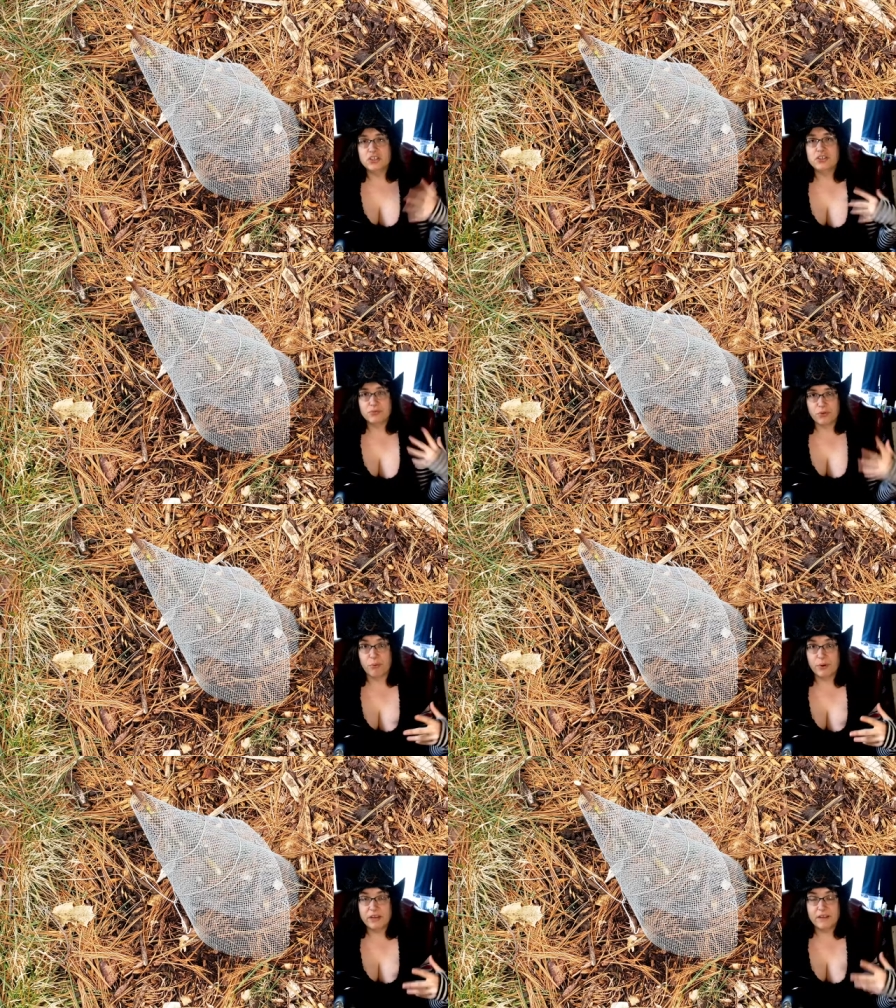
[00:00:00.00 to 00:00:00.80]
chew
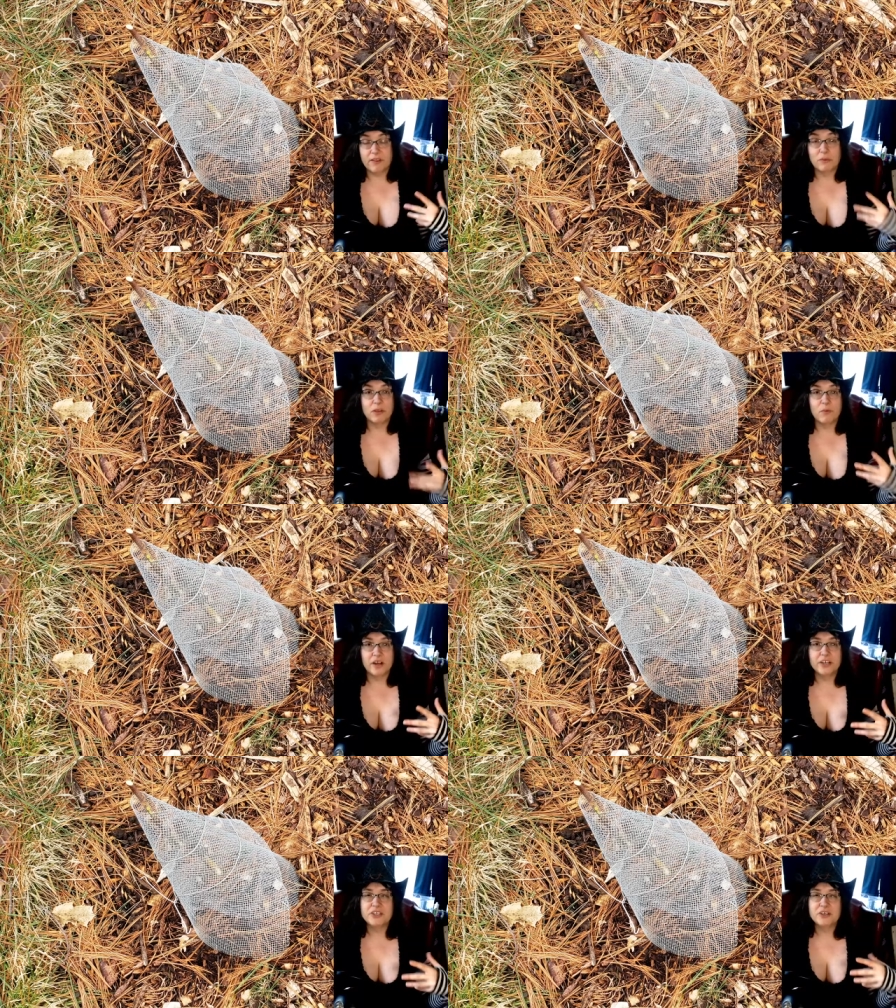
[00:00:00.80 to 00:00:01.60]
through it if they really
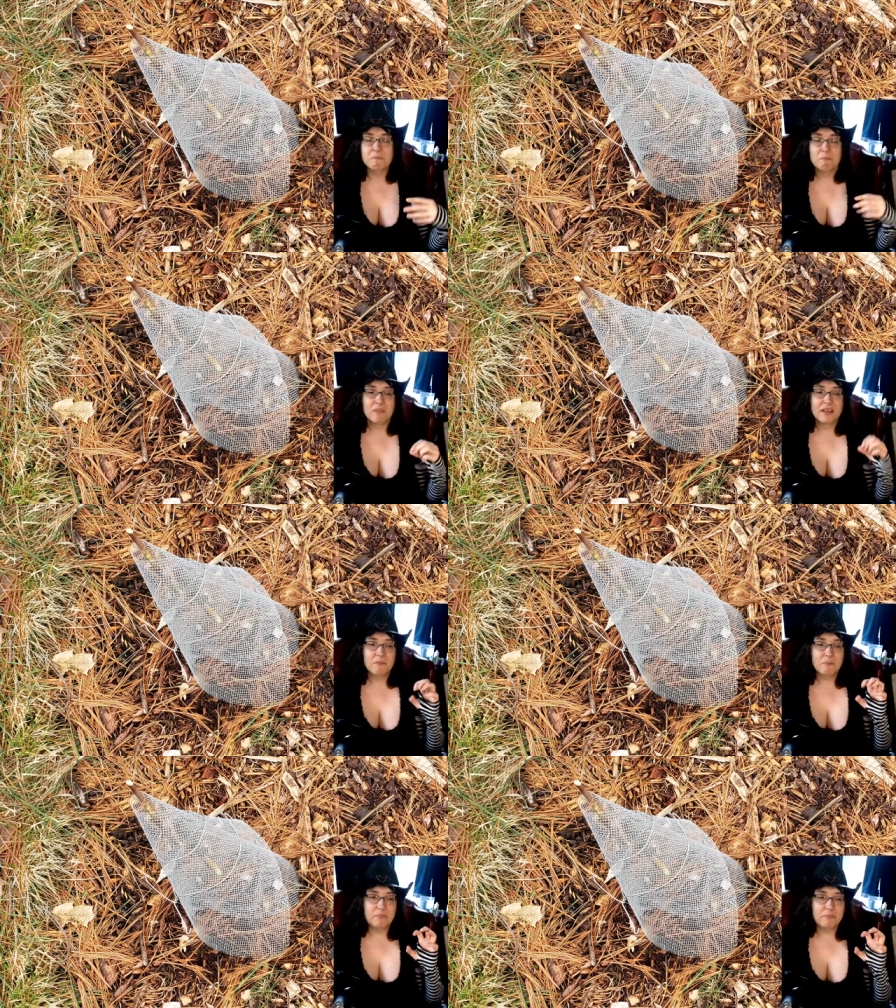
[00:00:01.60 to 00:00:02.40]
wanted to
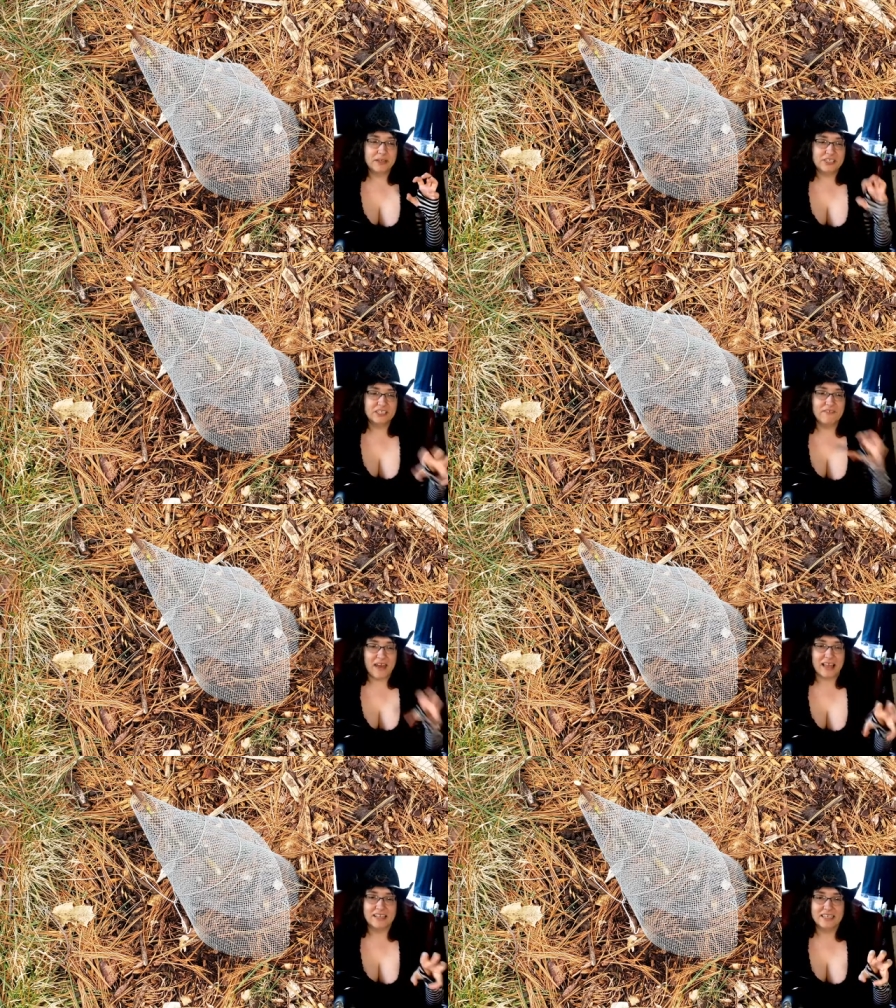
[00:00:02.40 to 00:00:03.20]
but just the
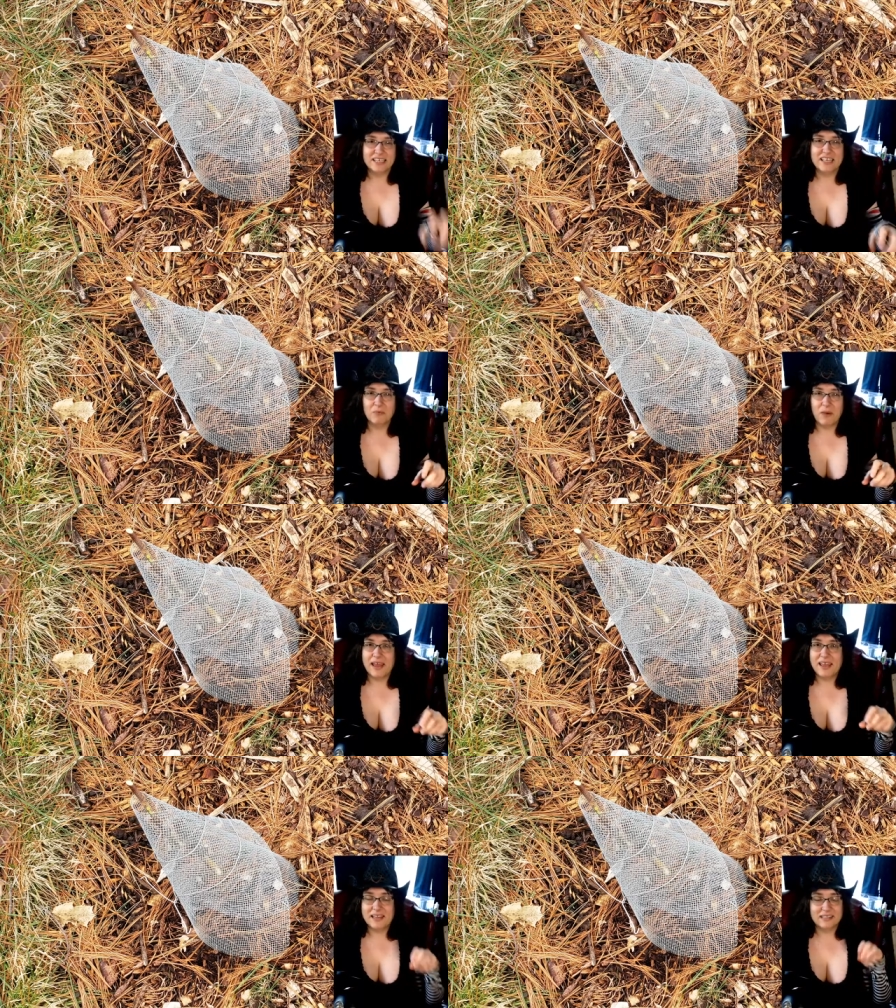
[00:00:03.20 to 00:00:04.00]
fact that it's in the
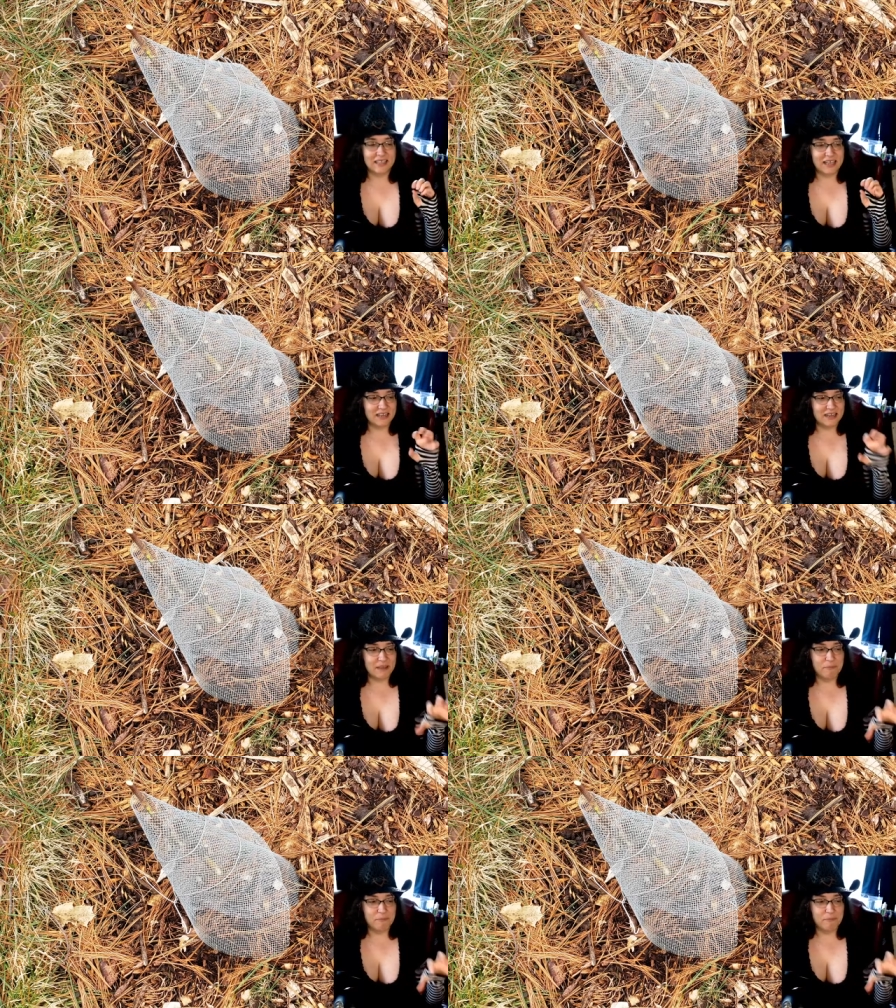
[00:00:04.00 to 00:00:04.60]
way it's like it